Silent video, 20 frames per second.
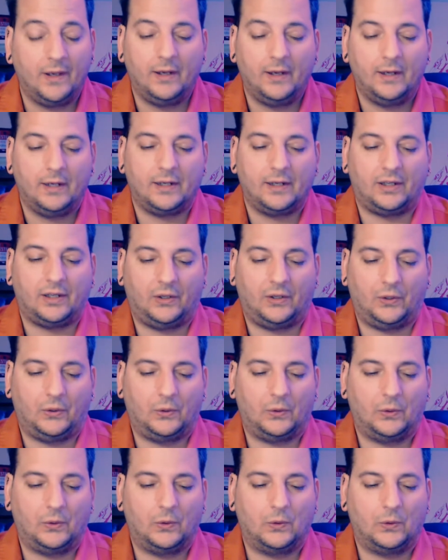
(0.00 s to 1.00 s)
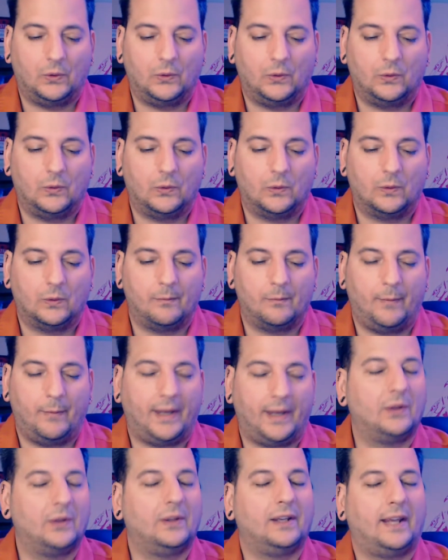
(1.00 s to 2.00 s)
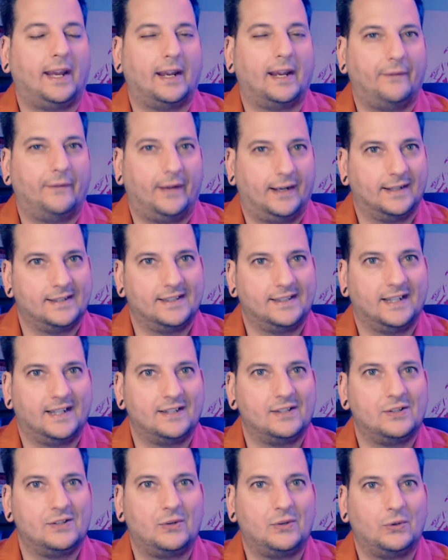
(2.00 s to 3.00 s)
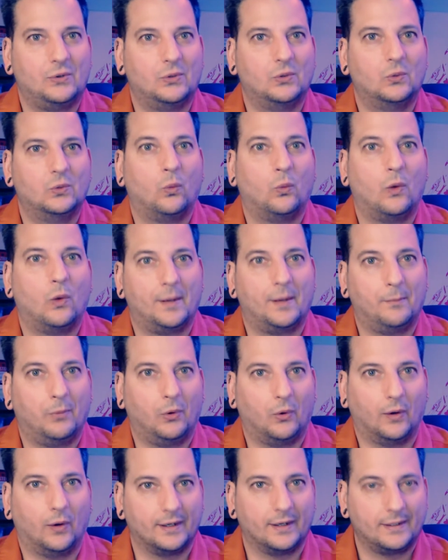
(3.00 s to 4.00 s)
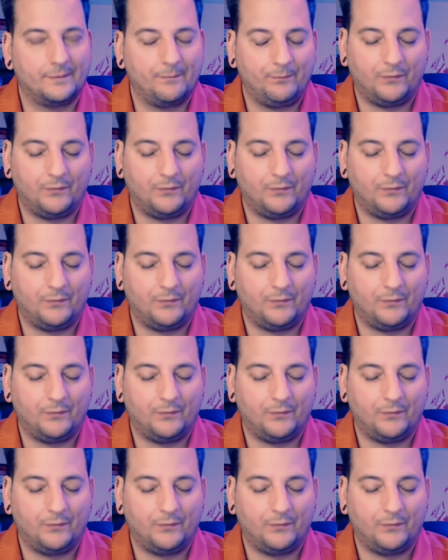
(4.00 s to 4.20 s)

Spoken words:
you may only have access to one port.